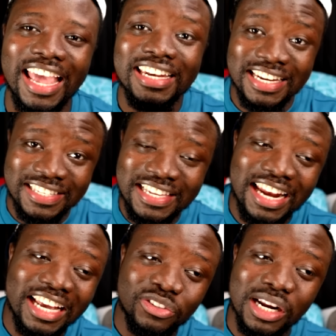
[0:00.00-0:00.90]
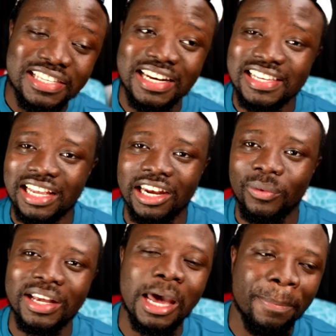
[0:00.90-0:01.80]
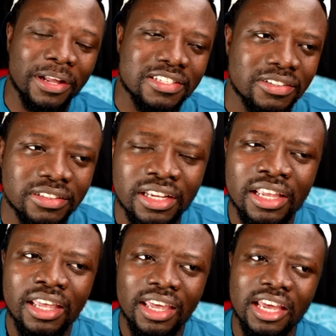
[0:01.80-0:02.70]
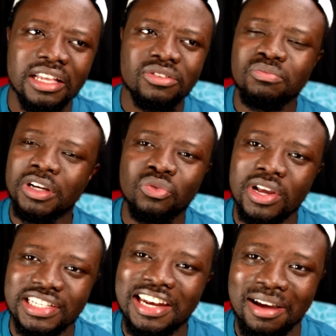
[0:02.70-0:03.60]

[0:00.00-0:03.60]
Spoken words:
And this year, the craziness at the red carpet, you know, it wasn't